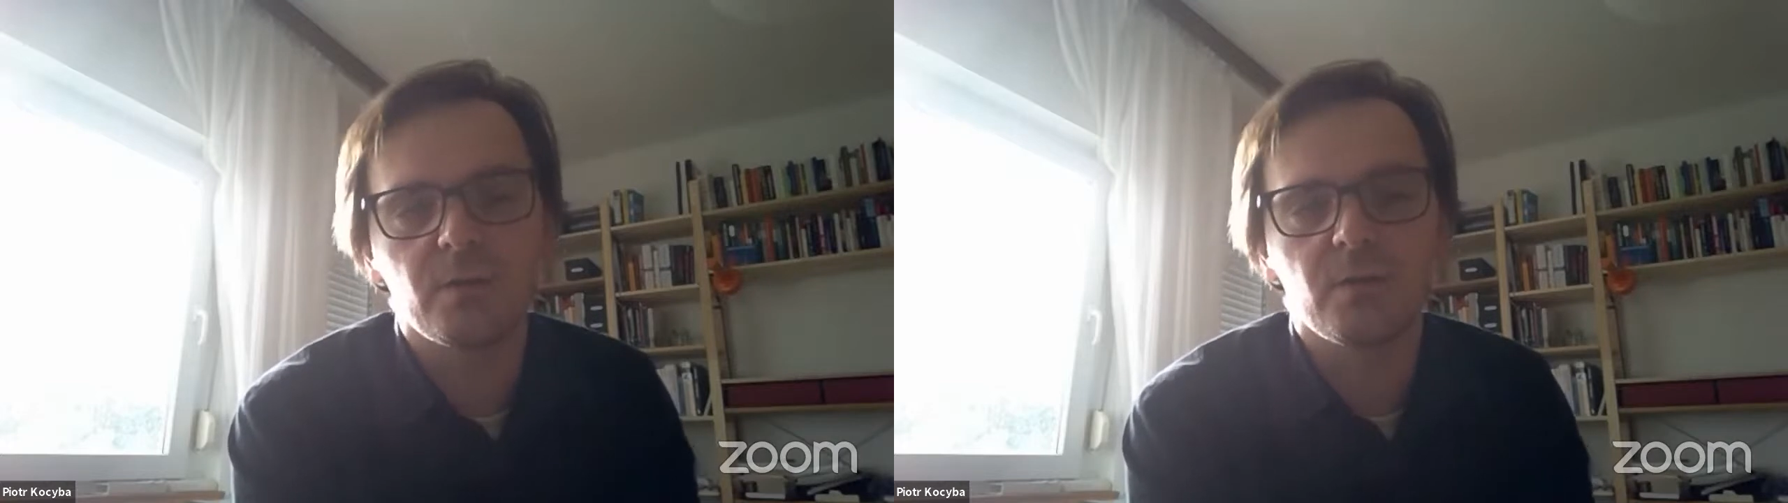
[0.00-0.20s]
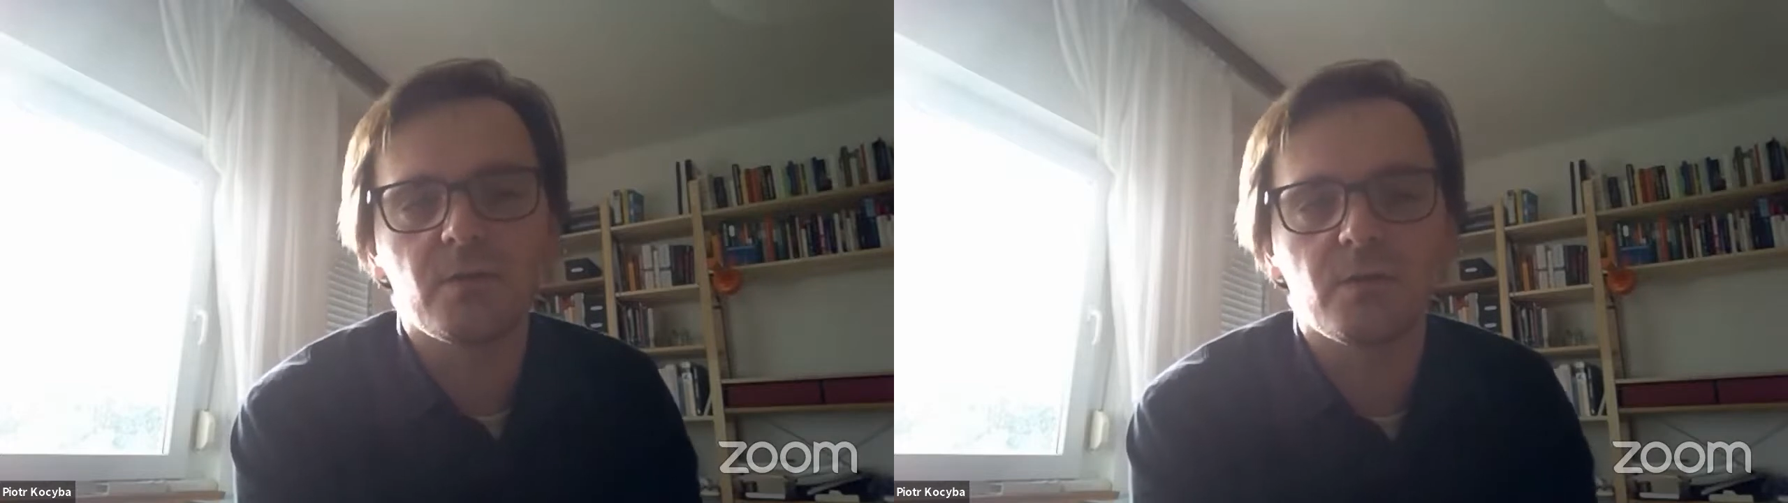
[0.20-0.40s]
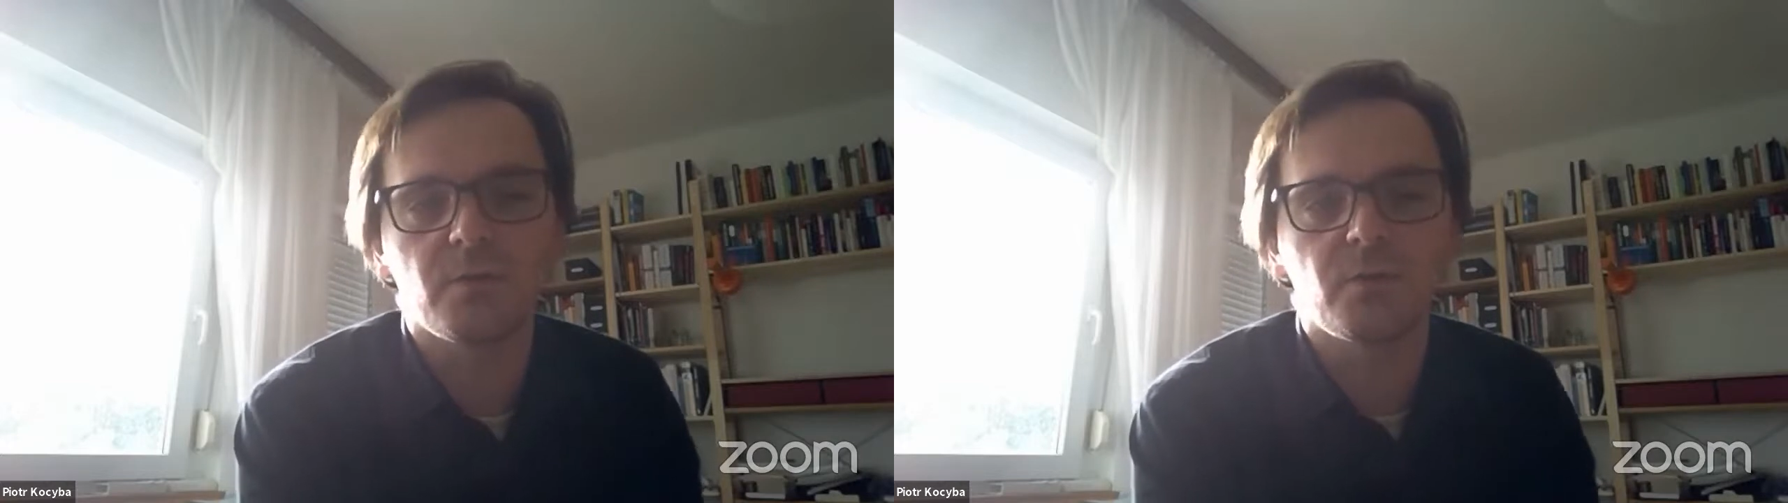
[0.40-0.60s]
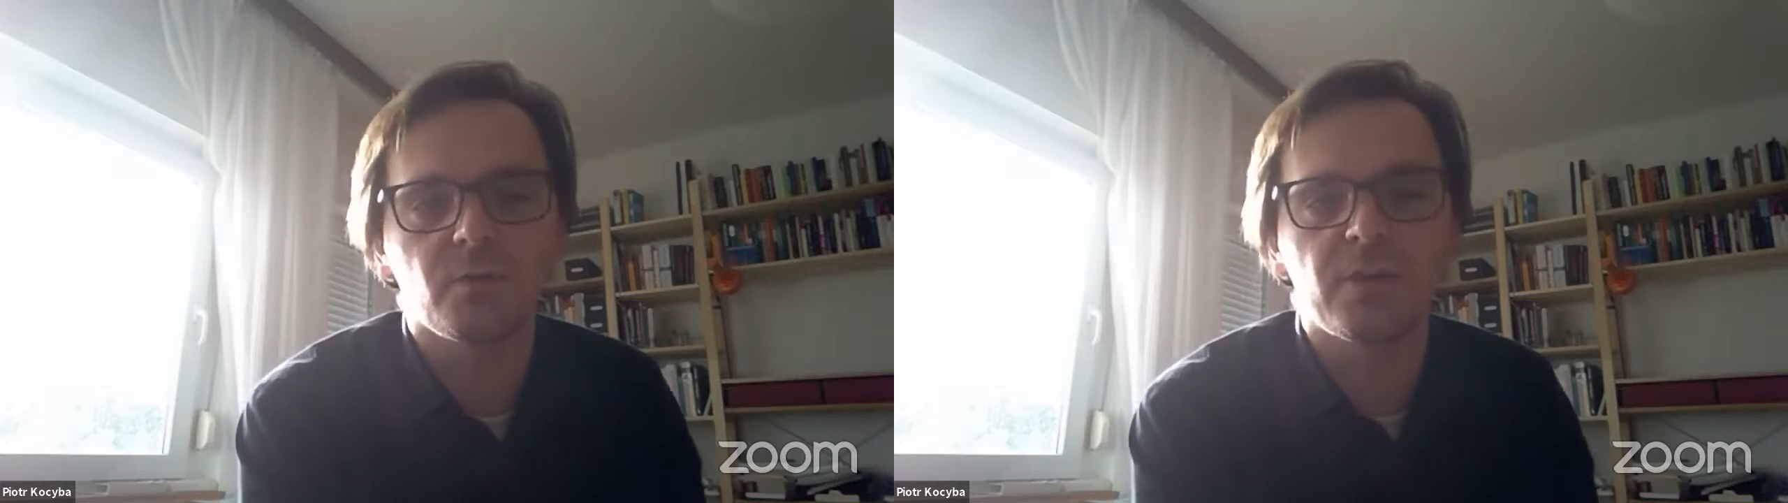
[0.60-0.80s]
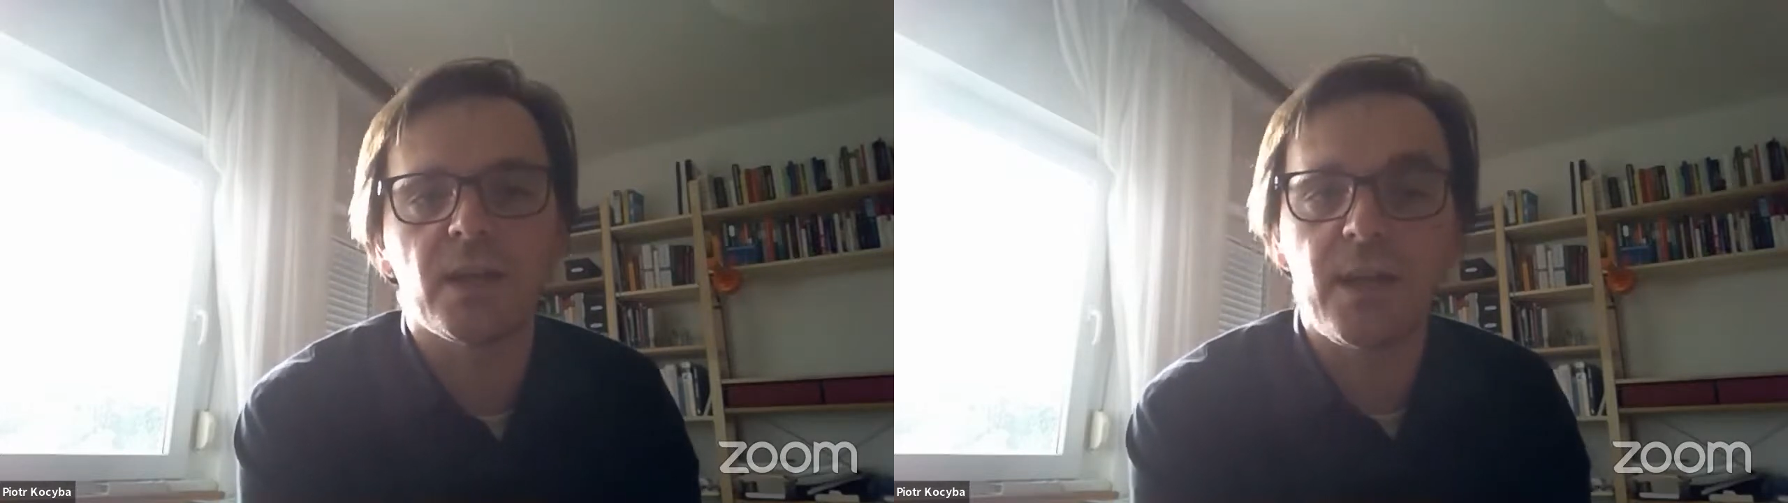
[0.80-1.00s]
but also
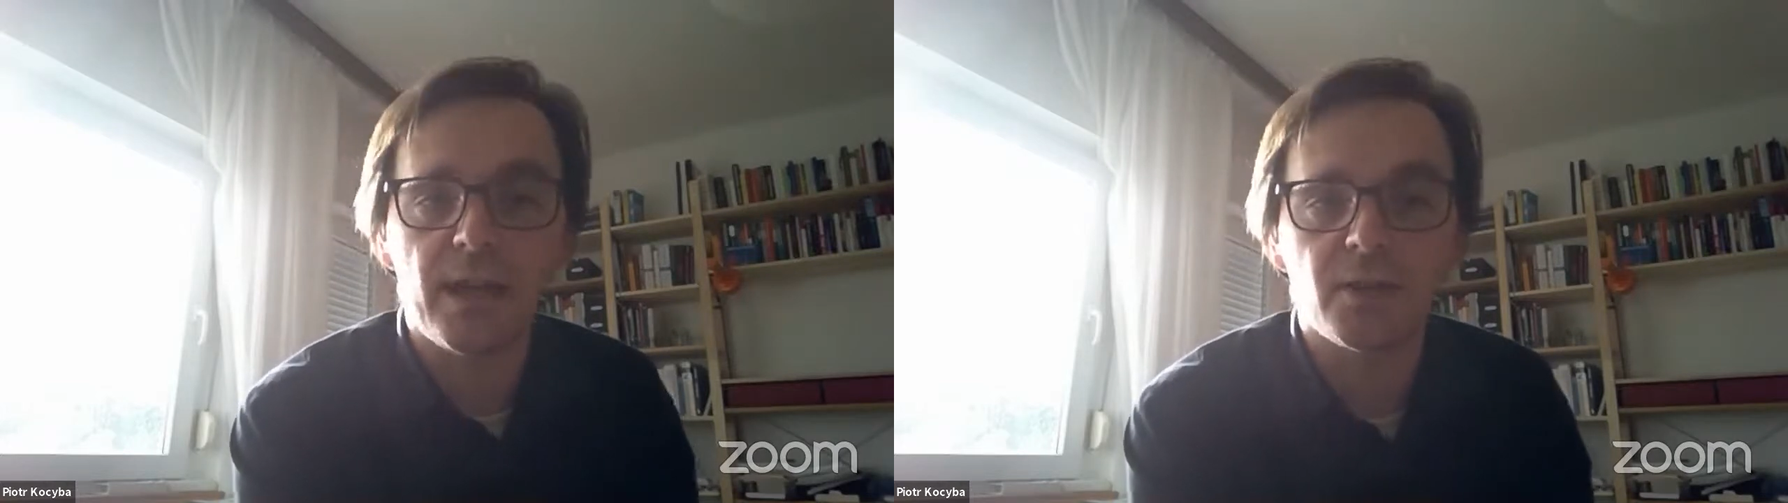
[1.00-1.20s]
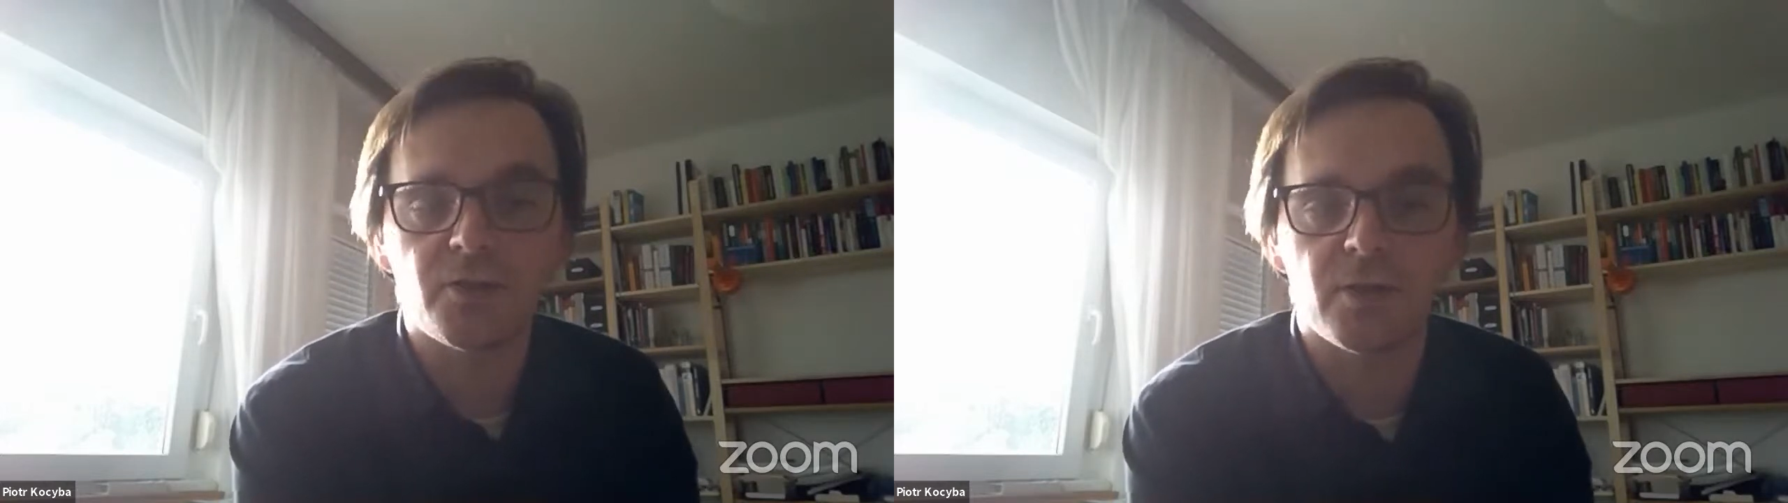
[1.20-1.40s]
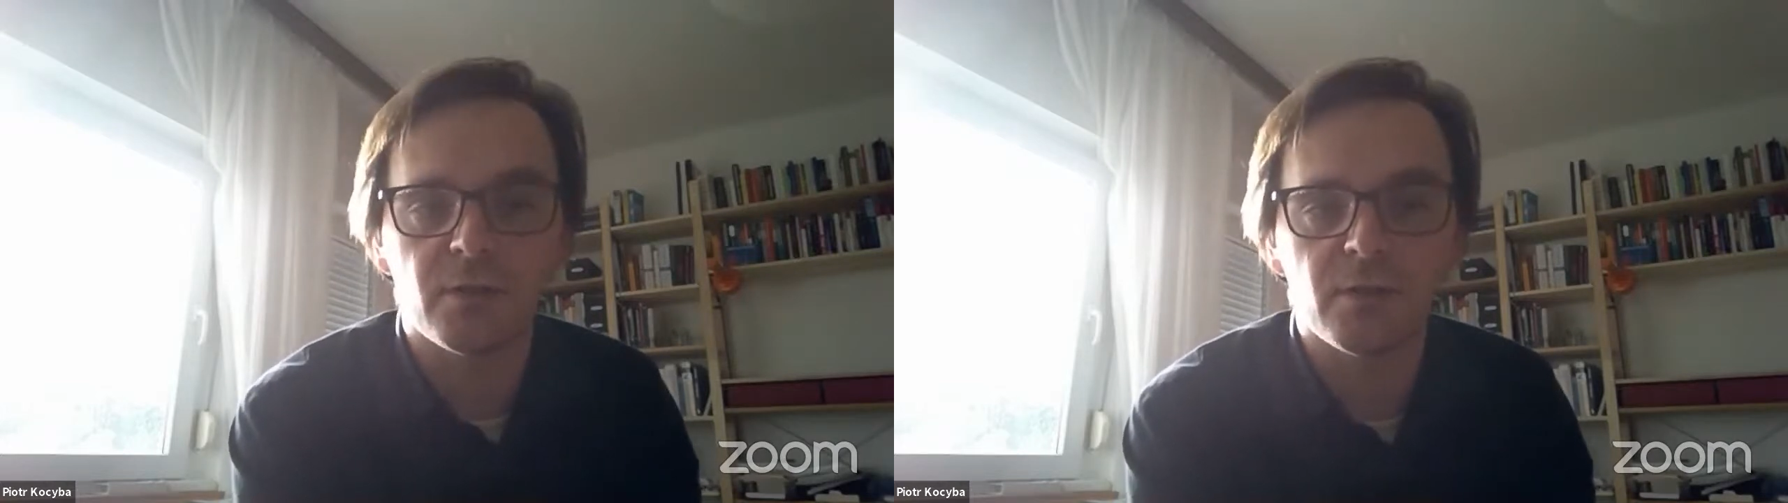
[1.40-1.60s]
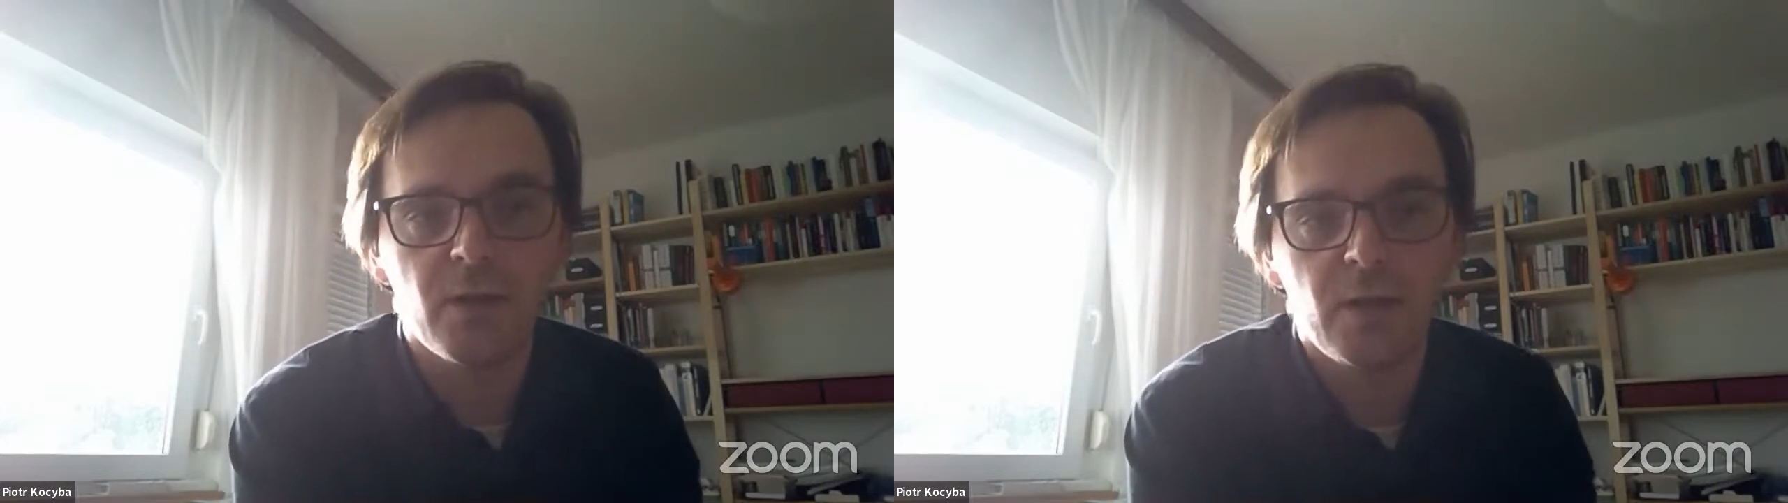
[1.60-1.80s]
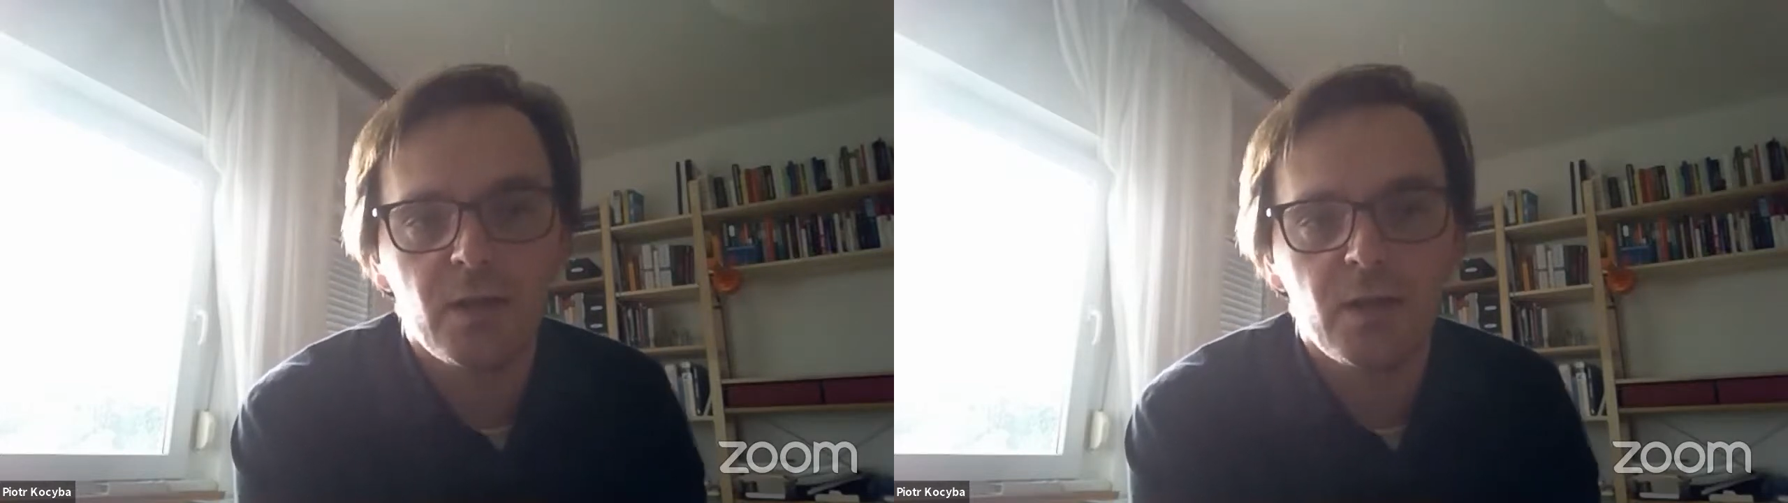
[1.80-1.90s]
to take action.